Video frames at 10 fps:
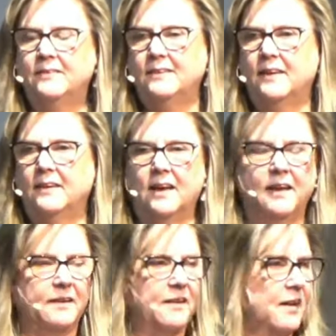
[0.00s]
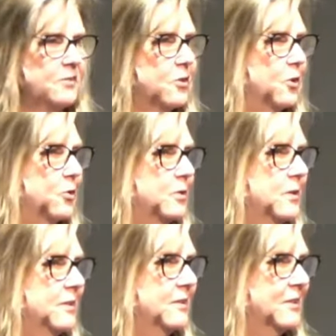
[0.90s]
see that guy at Costco
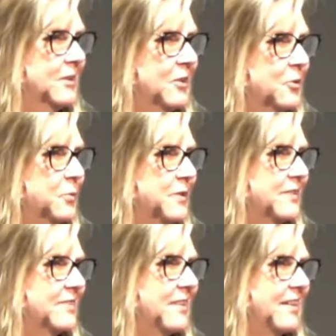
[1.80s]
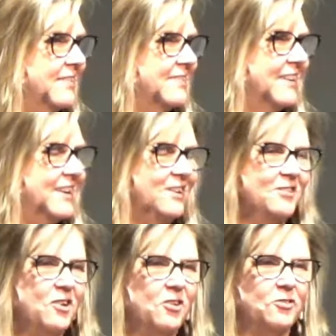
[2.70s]
with the sign saying
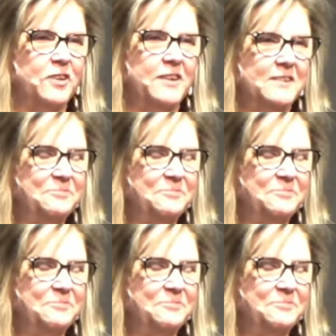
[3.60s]
he's hungry.